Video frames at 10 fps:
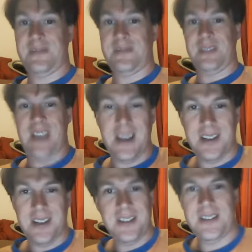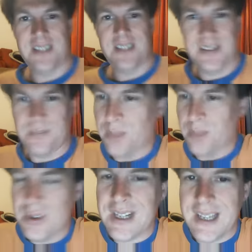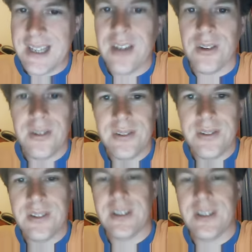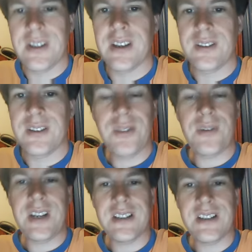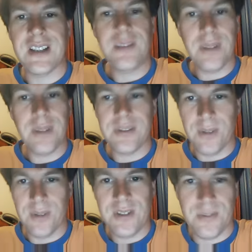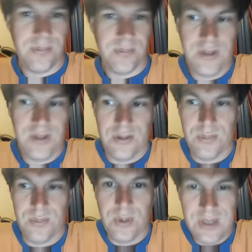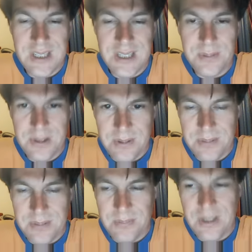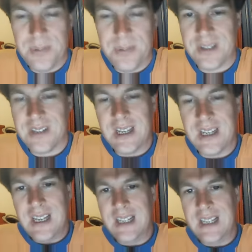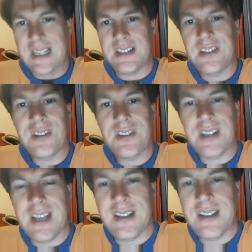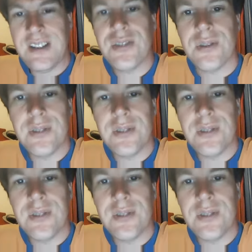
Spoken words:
yeah, it burns like hell. Not very easily, but once it just burns a little bit less easy than diesel.